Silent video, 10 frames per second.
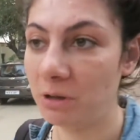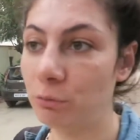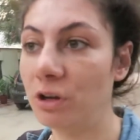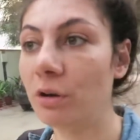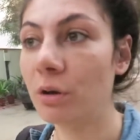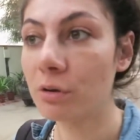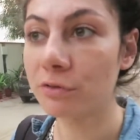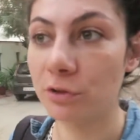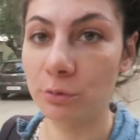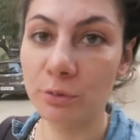and we're off
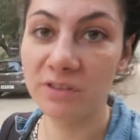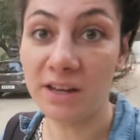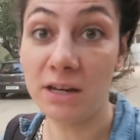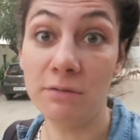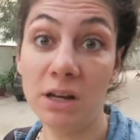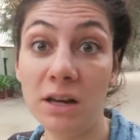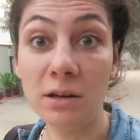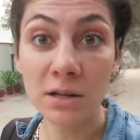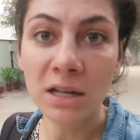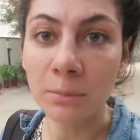to Taliwala
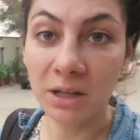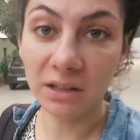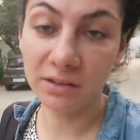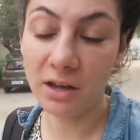because